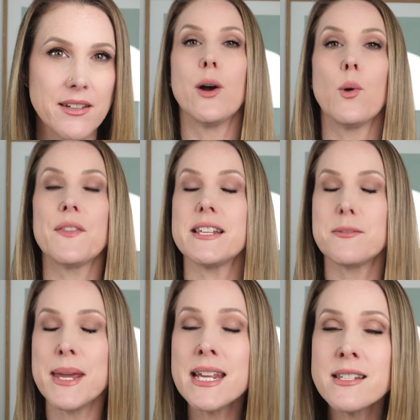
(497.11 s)
Now, what this
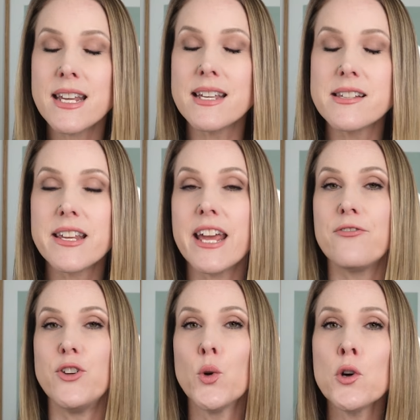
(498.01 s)
means is
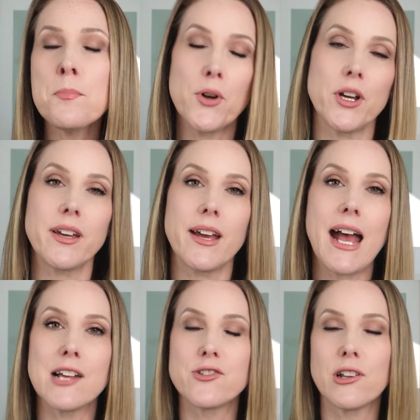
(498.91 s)
if your book
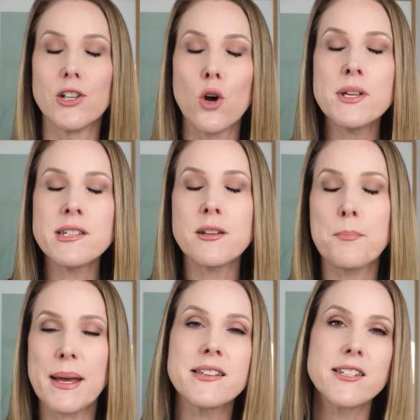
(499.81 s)
has the lowest
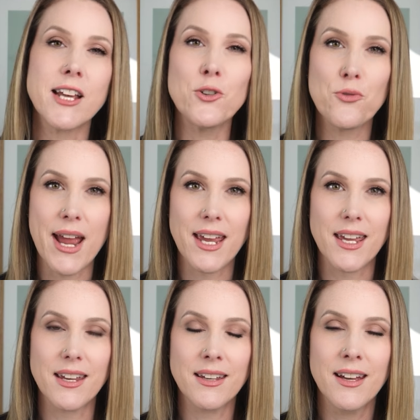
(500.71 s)
bestseller
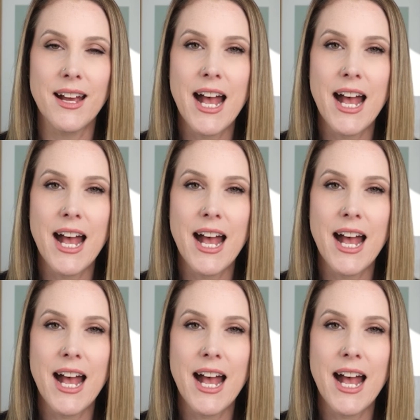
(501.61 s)
ranking